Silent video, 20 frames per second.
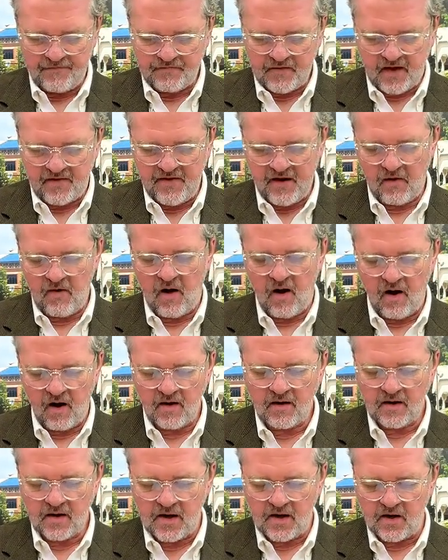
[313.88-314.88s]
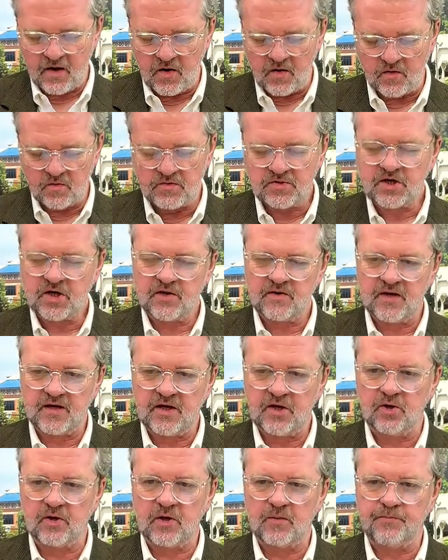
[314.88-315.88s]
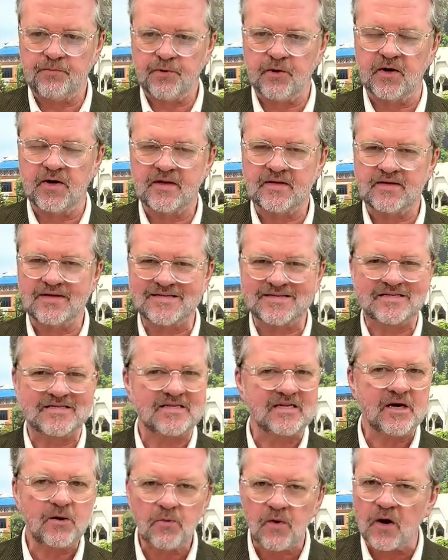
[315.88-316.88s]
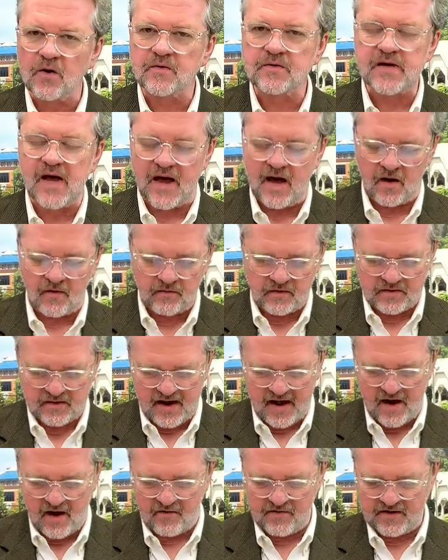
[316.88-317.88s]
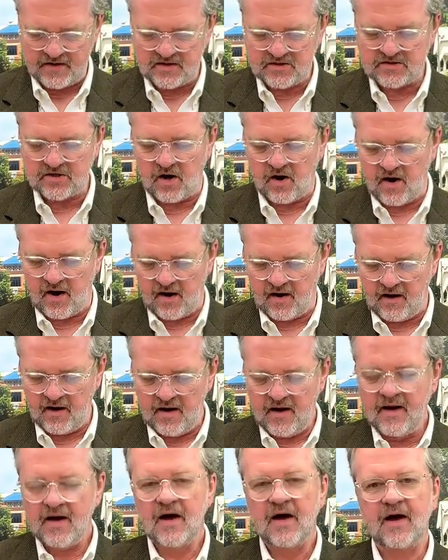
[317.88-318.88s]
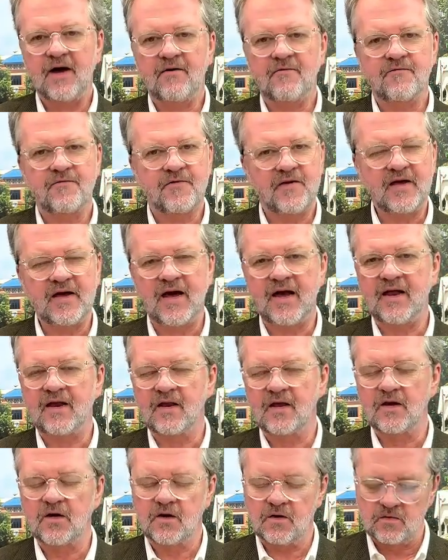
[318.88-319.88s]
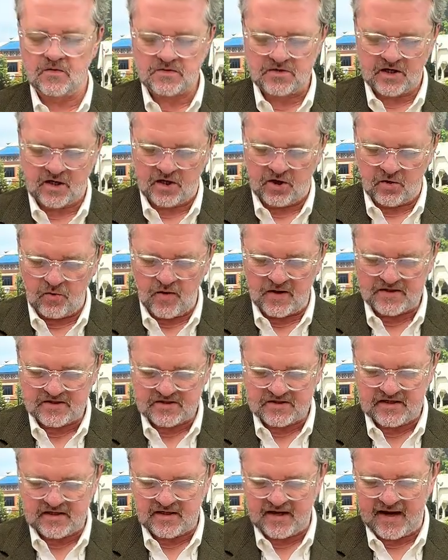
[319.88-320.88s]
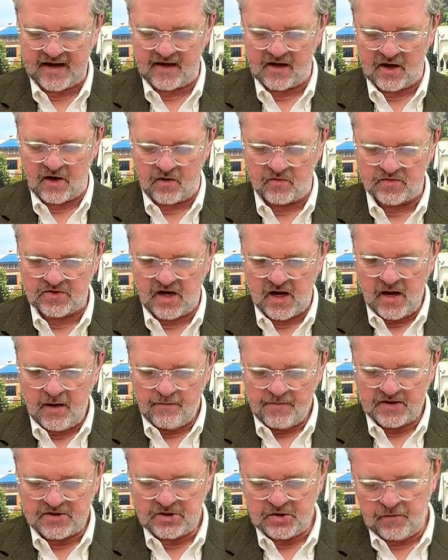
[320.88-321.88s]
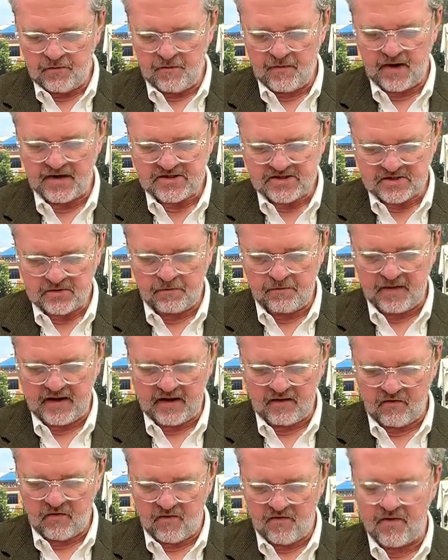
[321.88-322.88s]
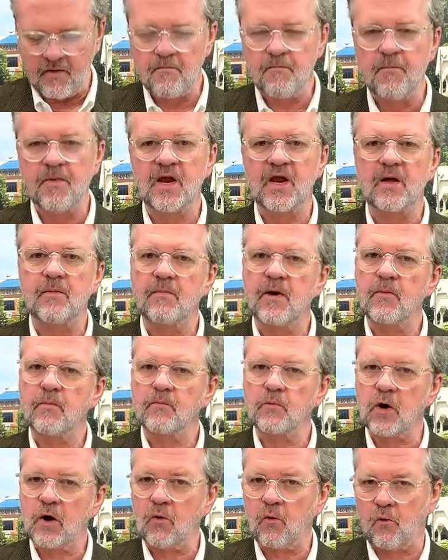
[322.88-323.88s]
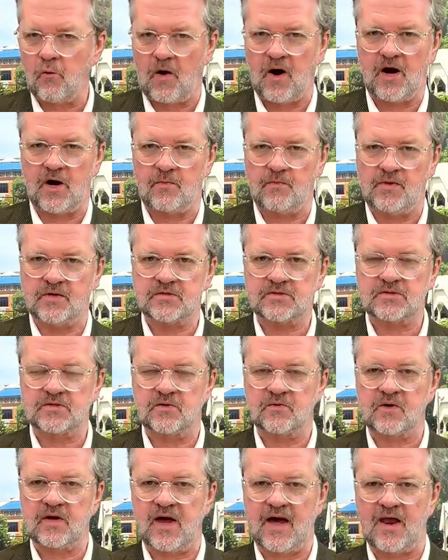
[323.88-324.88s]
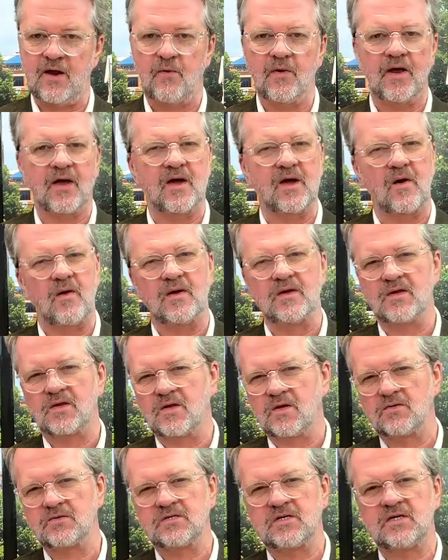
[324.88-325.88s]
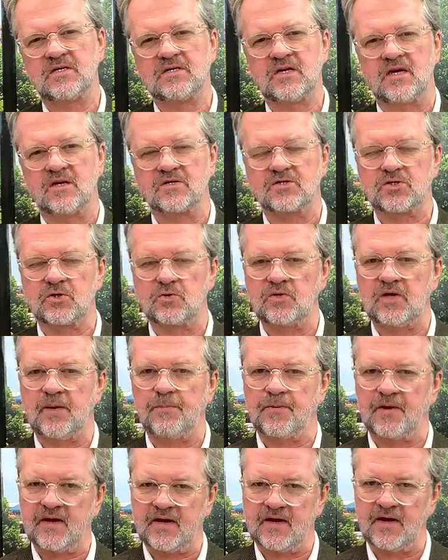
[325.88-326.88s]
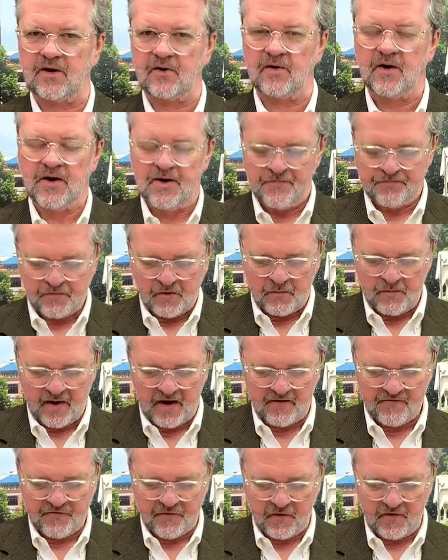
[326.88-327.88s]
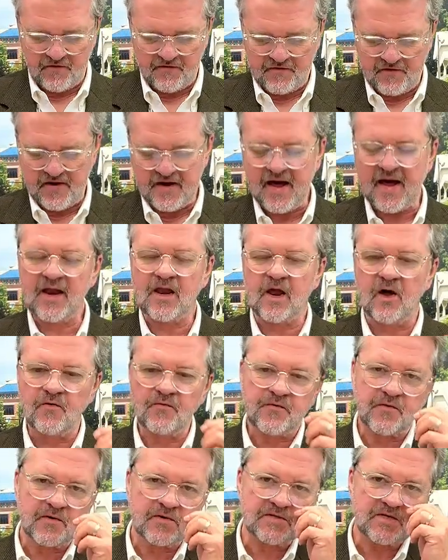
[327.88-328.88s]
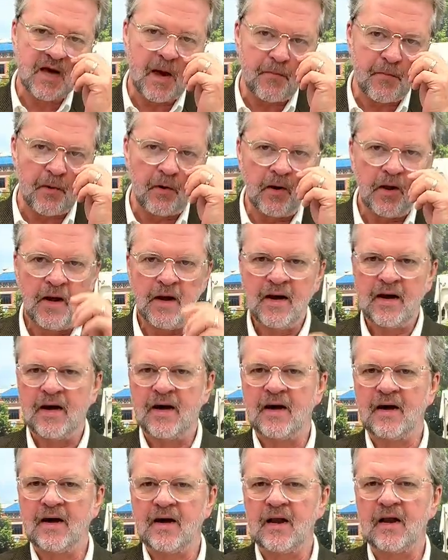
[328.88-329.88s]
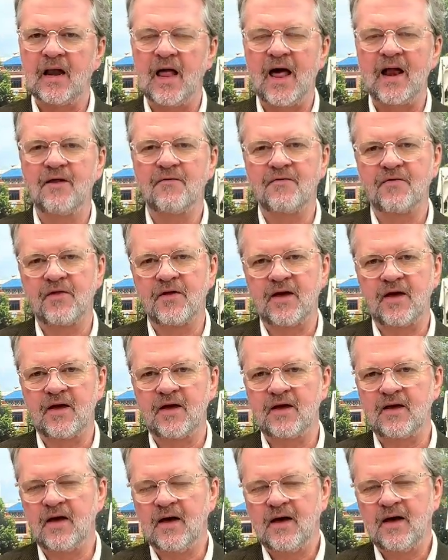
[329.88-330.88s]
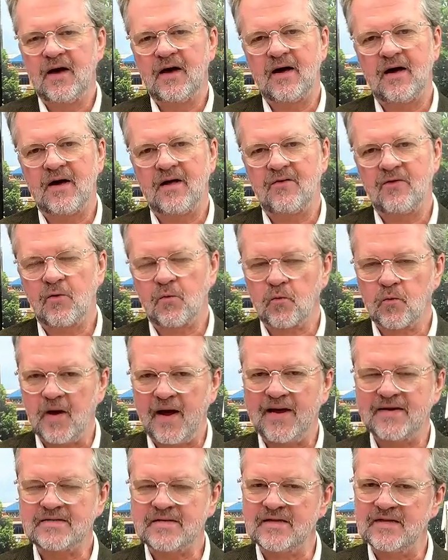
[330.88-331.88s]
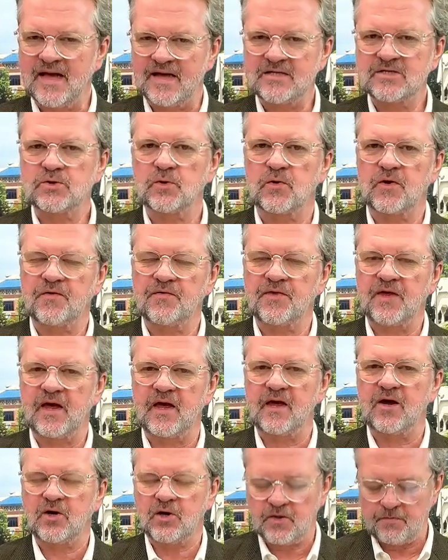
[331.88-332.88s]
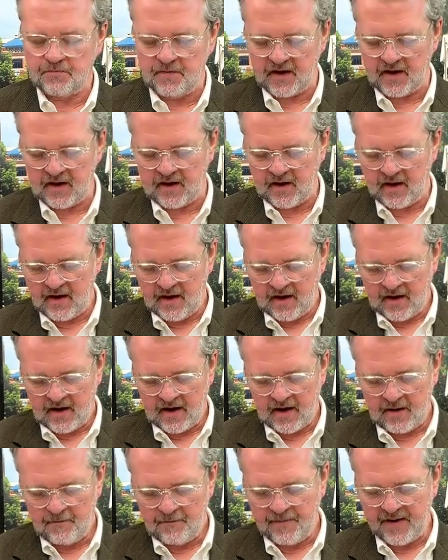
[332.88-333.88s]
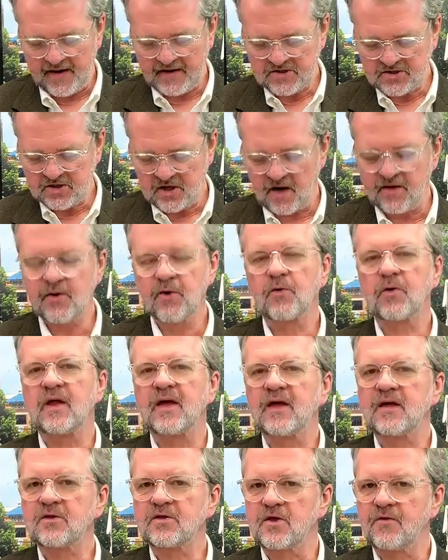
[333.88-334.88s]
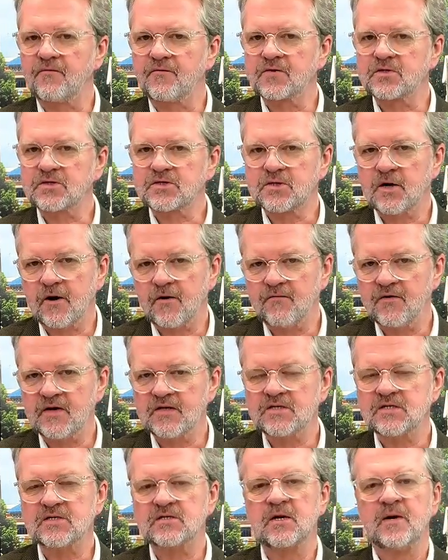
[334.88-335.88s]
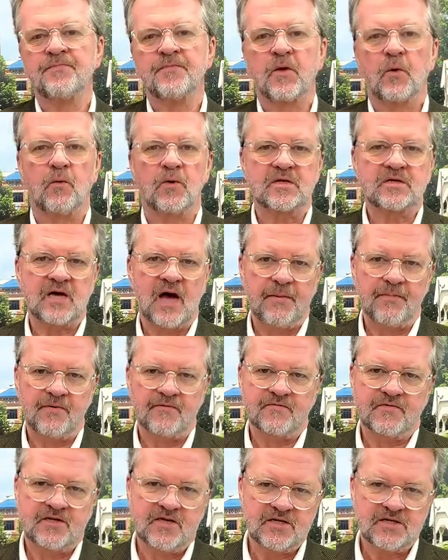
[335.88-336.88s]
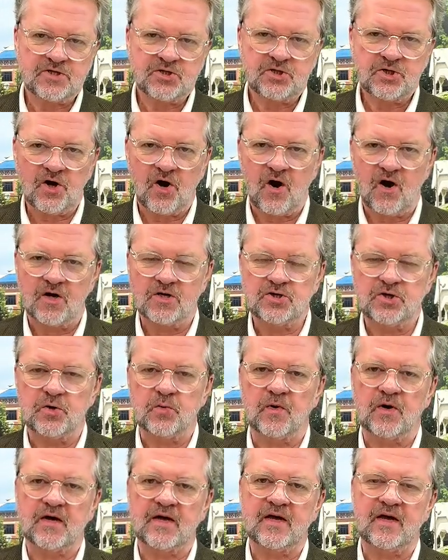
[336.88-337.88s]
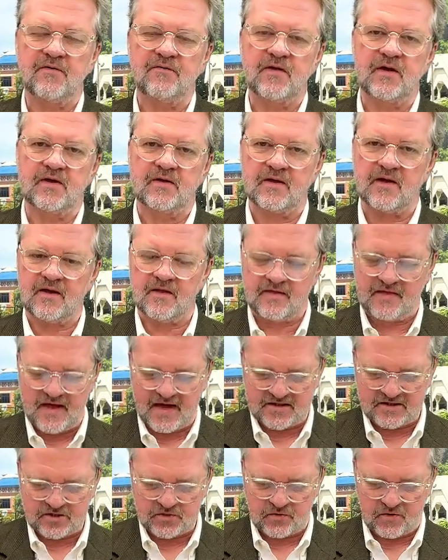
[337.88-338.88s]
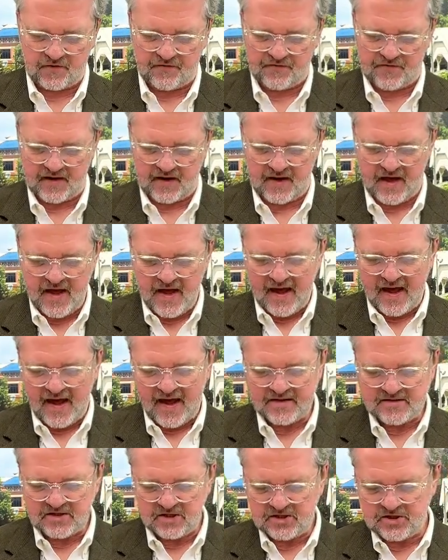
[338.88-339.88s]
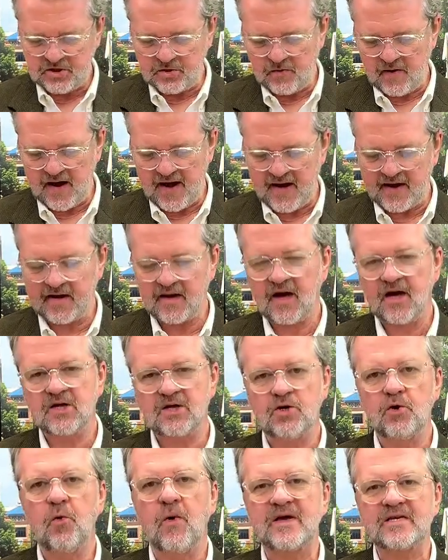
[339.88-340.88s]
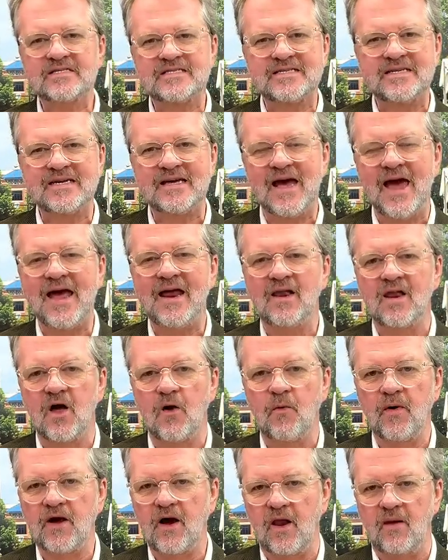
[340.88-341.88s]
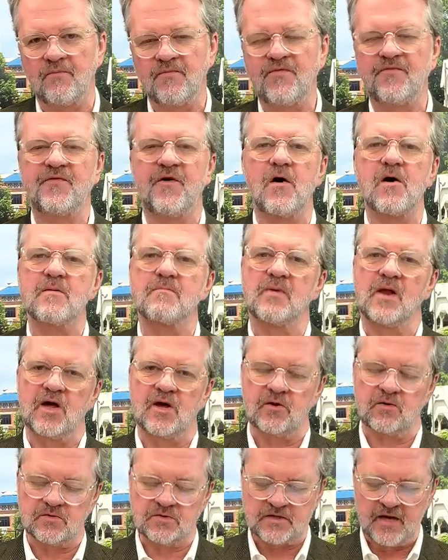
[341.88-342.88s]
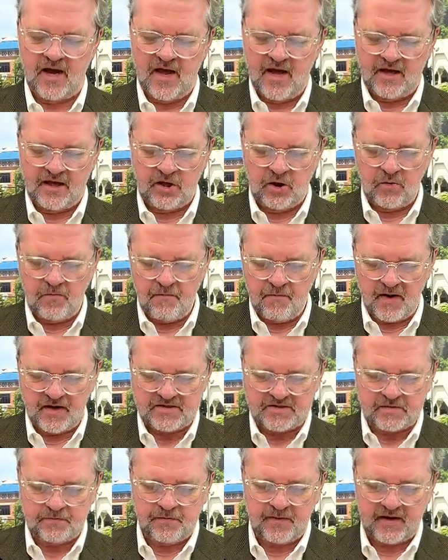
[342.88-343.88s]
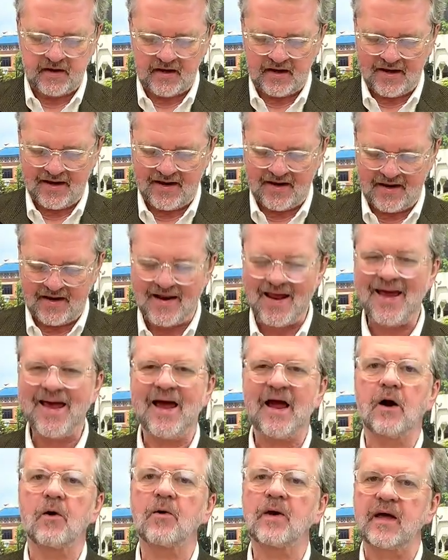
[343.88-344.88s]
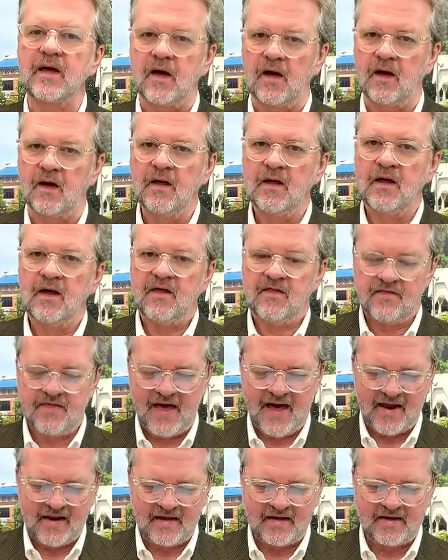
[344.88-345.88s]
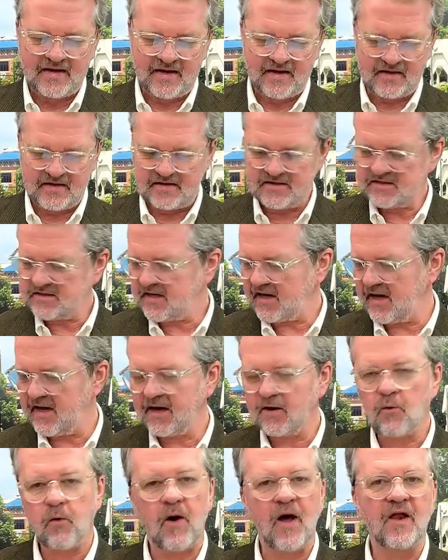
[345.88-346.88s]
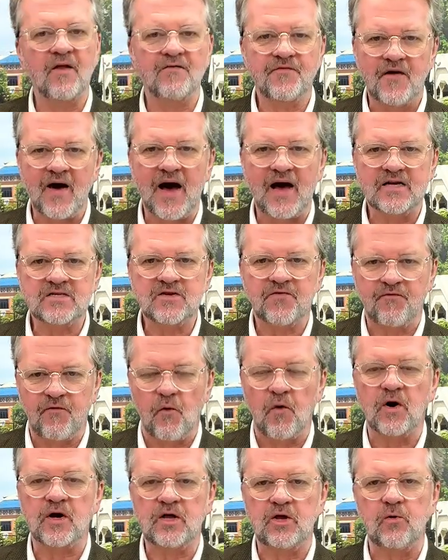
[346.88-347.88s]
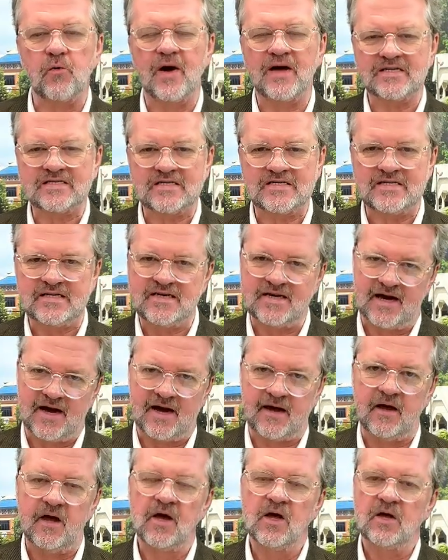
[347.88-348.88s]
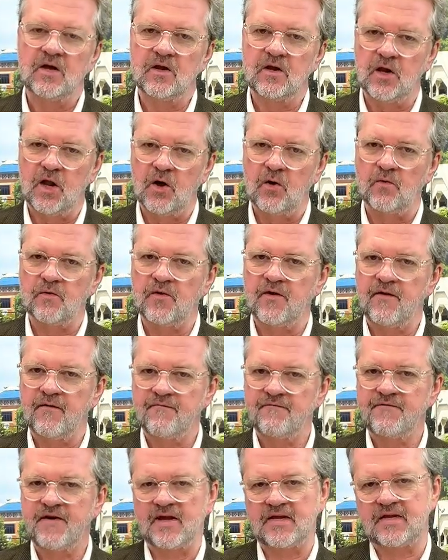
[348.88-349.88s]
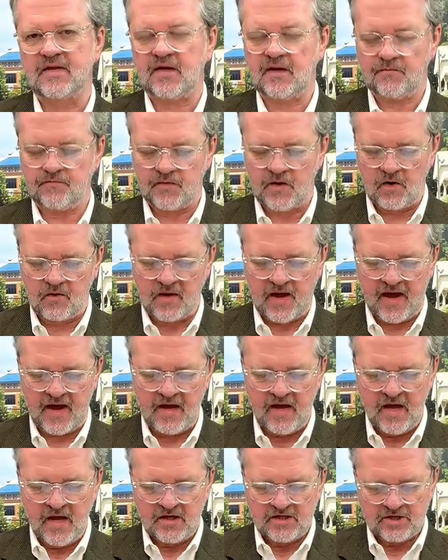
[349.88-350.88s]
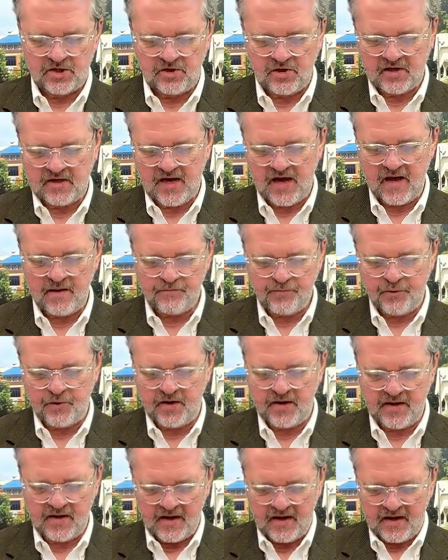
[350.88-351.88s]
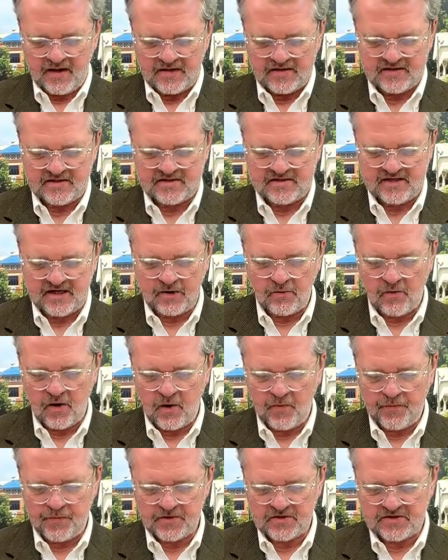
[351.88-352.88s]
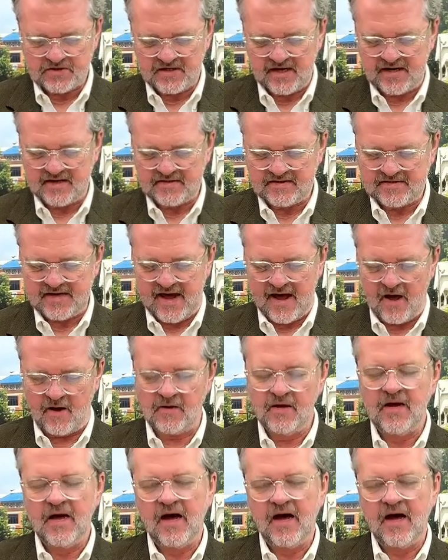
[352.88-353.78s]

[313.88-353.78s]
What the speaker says: There are loans that you can put 0 down. Now, these are VA loans, USDA loans, but you must meet the minimum requirements. Okay, I don't want to go into those details too deeply here, but for a VA loan, for example, a lot of the rate and that sort of thing could be based on your length of service, what type of discharge you were given, that sort of thing. And to do a USDA loan, we call them farm loans, you must be in an area that is qualifies for USDA loan funding. Okay, so you can put 0% down.